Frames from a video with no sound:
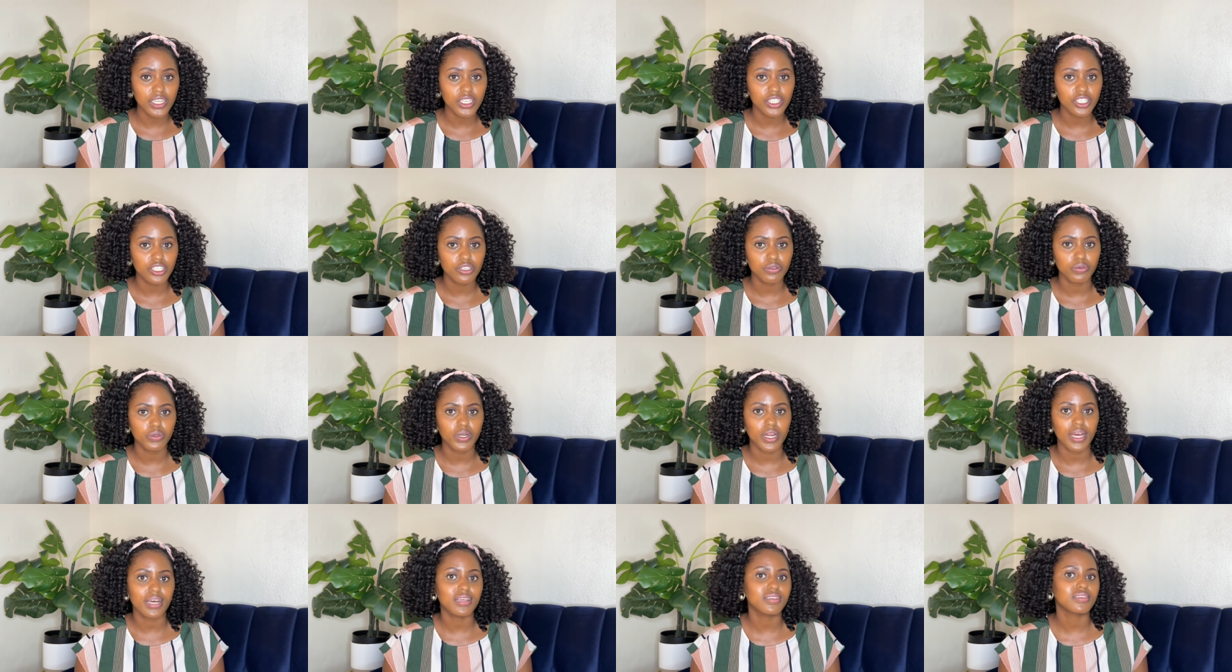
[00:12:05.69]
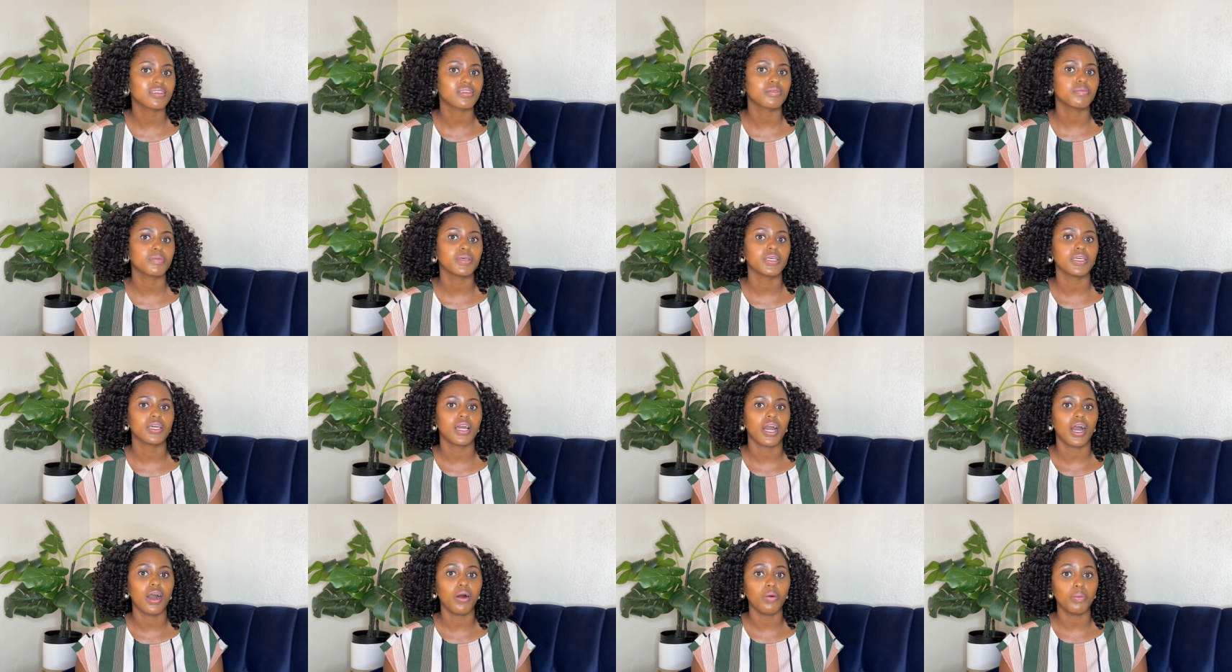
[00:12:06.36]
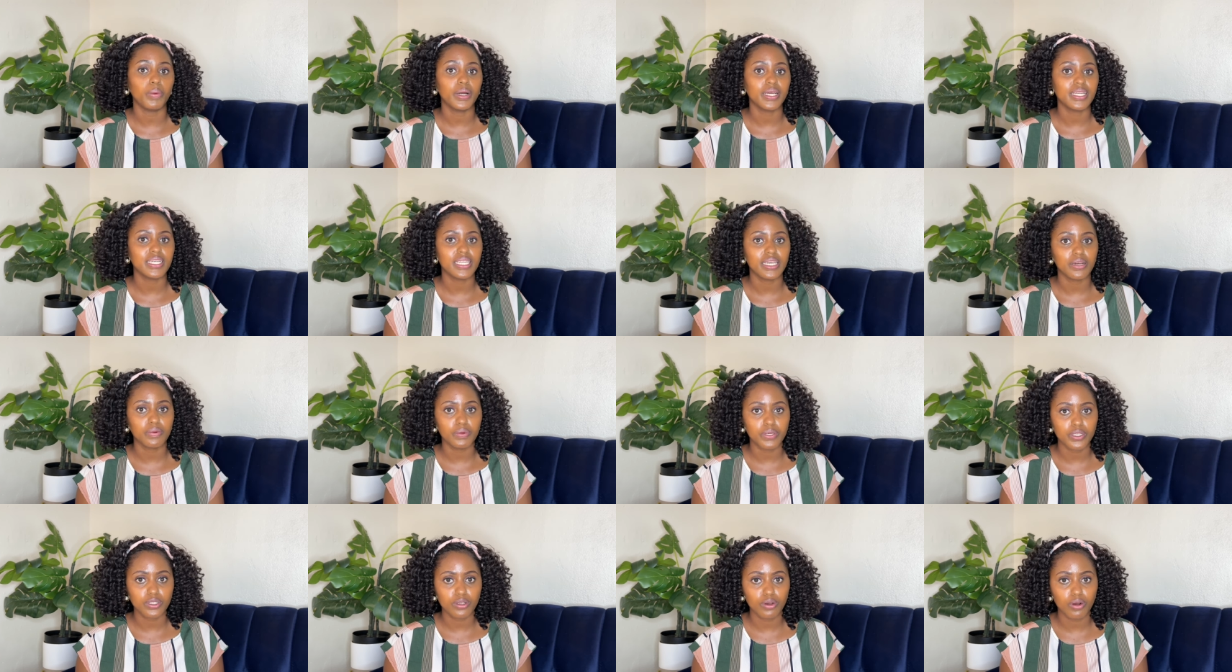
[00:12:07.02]
She would ask me how my day
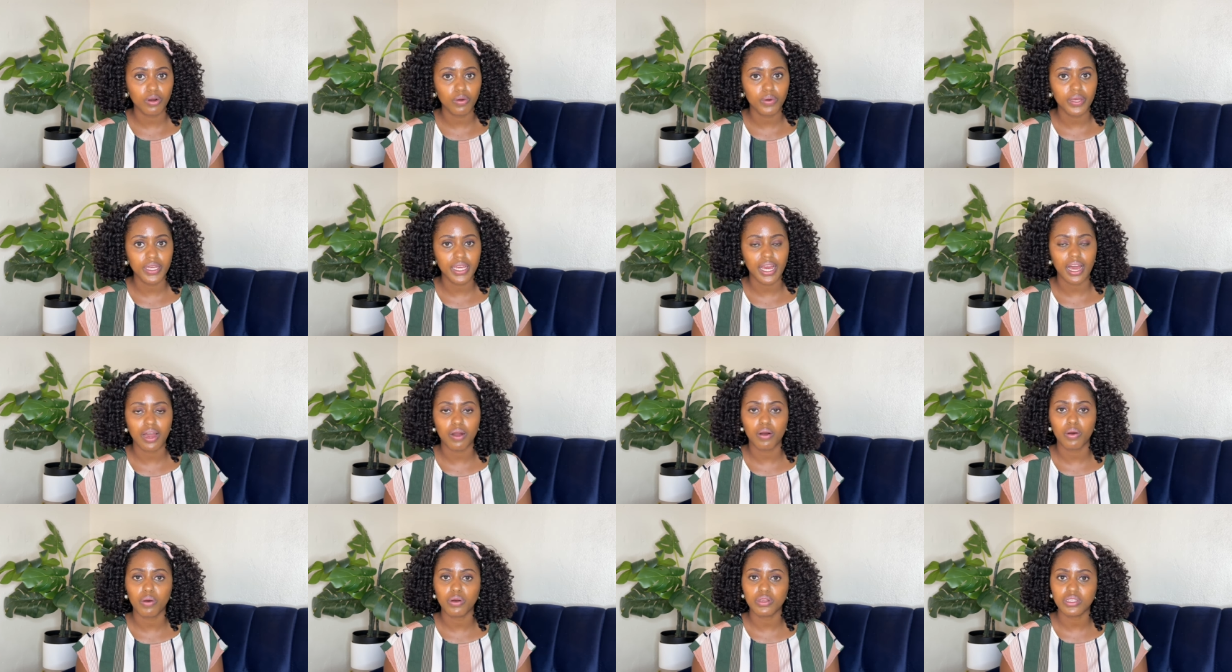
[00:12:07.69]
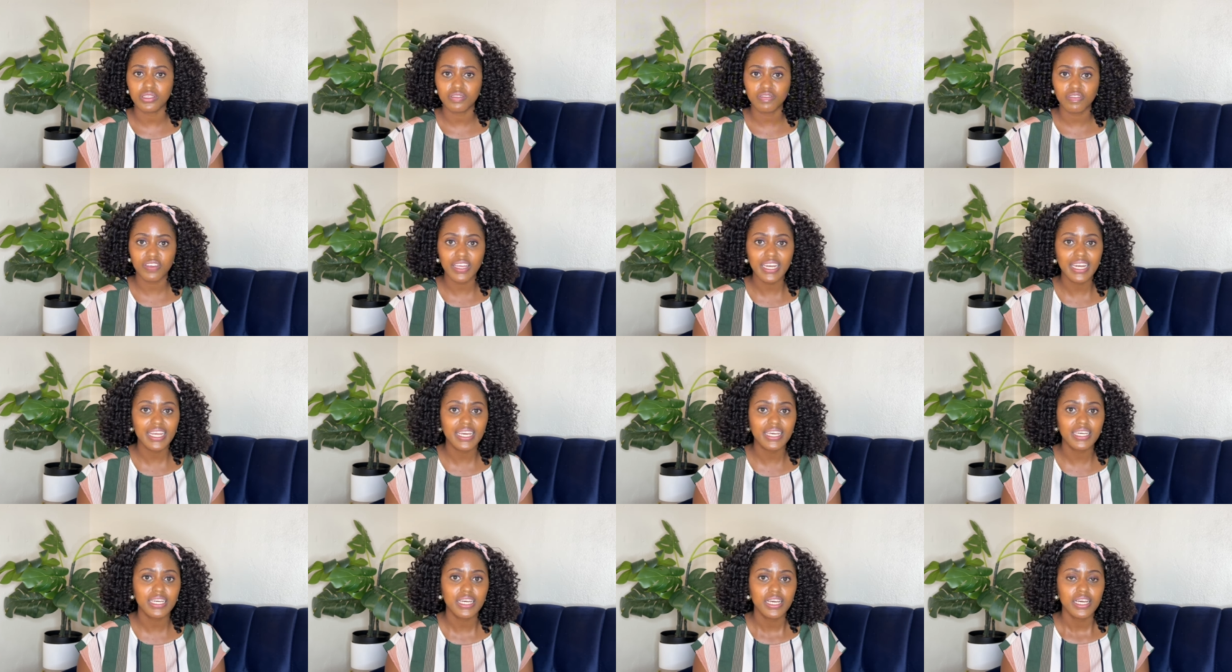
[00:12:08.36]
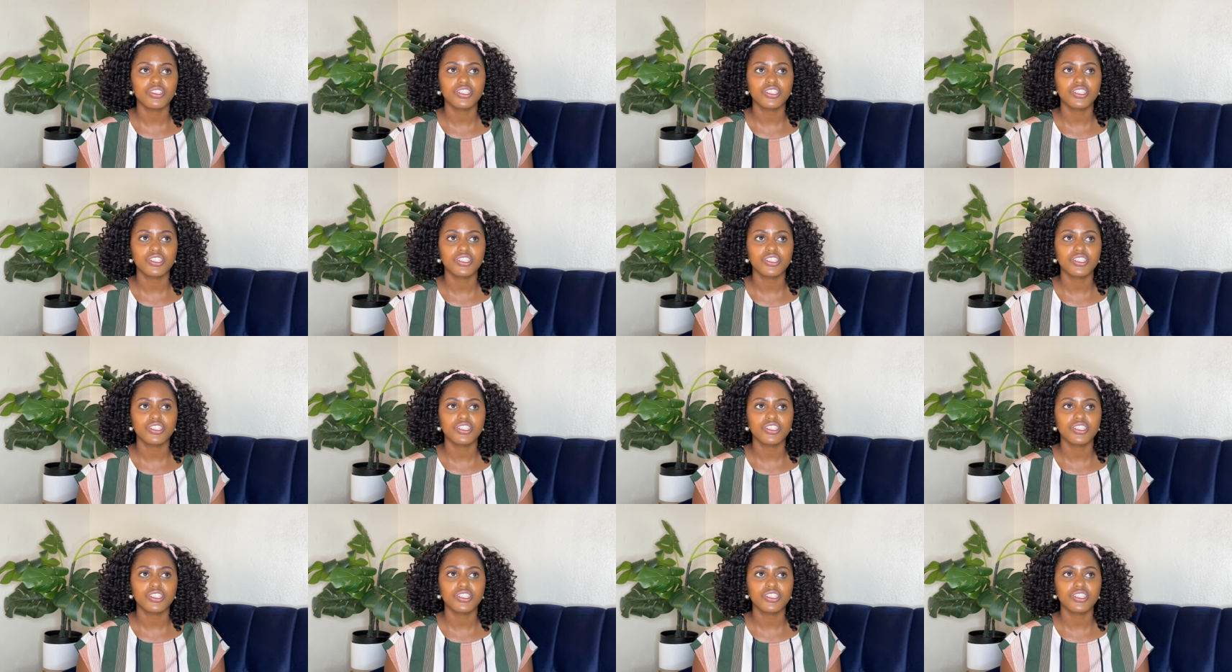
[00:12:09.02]
was going, how I was feeling.